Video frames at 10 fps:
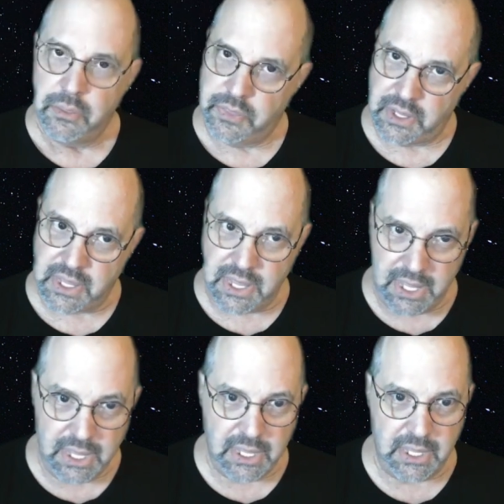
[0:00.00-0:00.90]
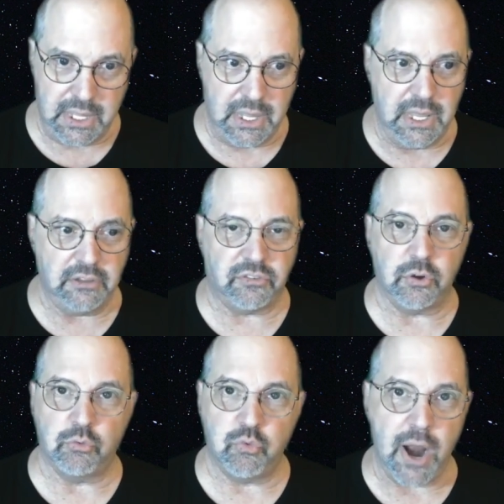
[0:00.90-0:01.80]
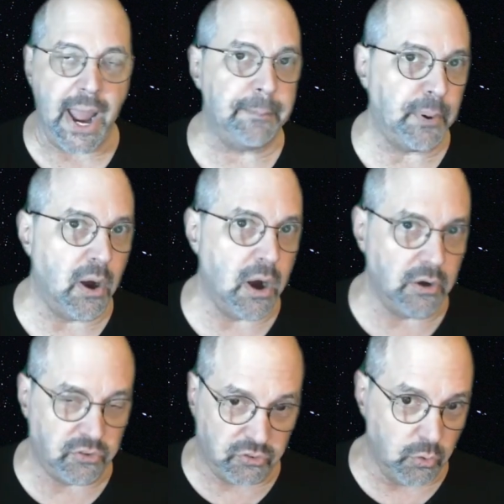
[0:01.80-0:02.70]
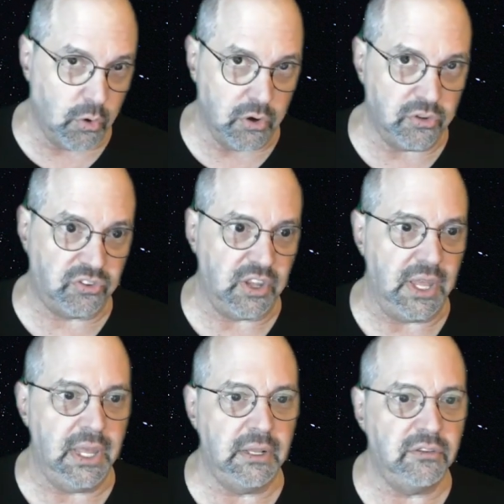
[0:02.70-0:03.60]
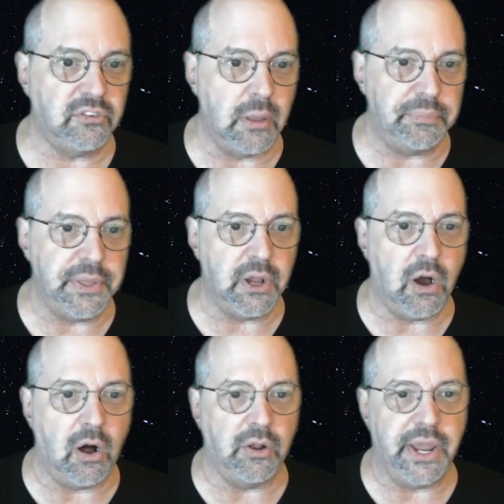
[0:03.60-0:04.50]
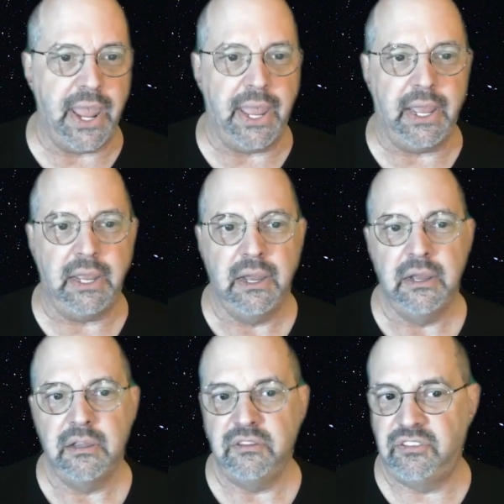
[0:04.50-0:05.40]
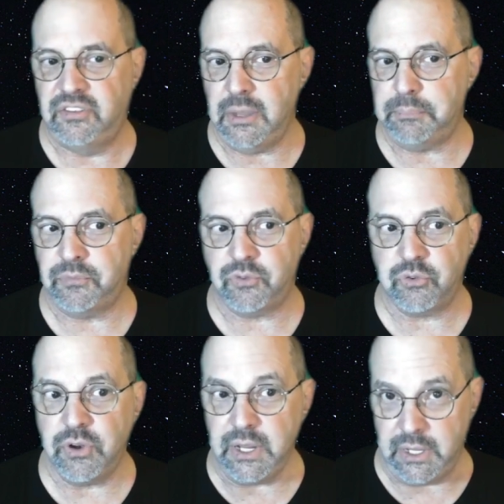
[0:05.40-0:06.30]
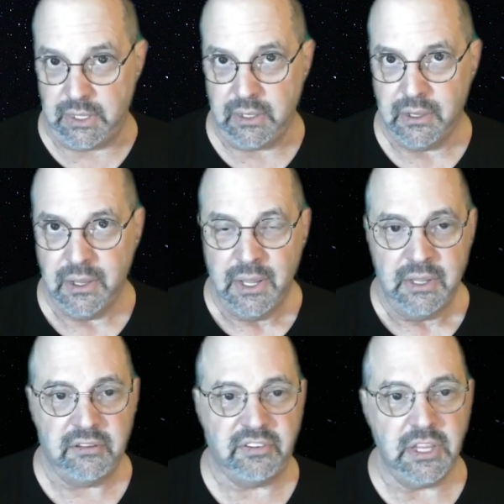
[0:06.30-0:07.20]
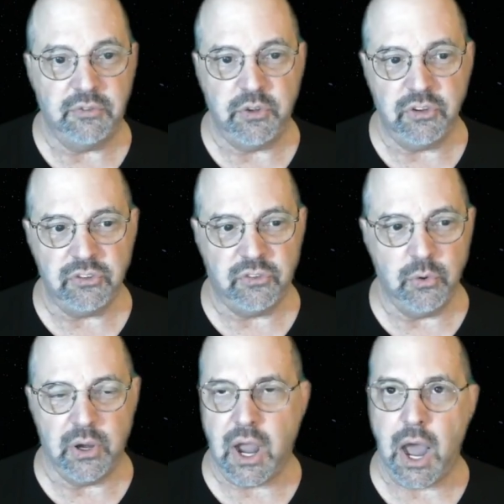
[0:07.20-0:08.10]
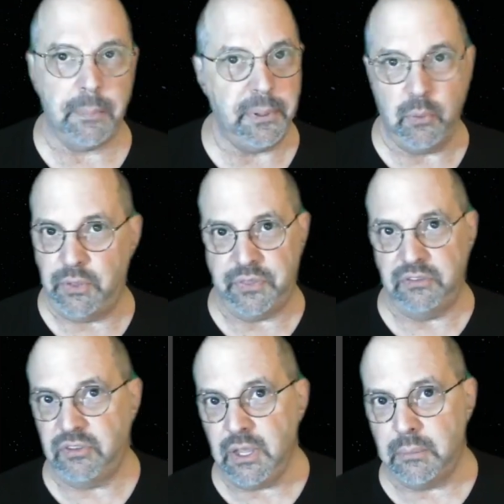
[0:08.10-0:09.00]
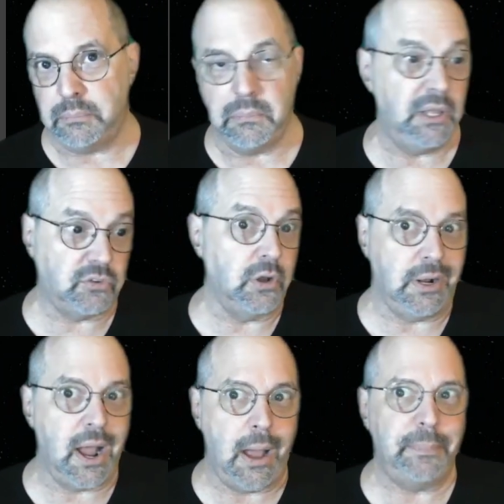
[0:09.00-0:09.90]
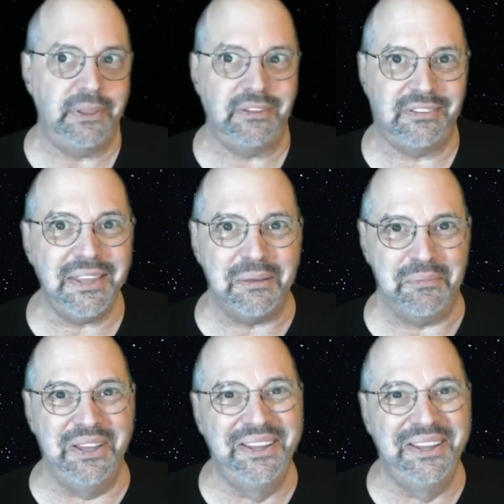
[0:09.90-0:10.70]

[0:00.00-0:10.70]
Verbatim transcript: The key is to wrap our source in something called a zip tree. You see, if you just do a copy with the zip, it's going to copy the zip.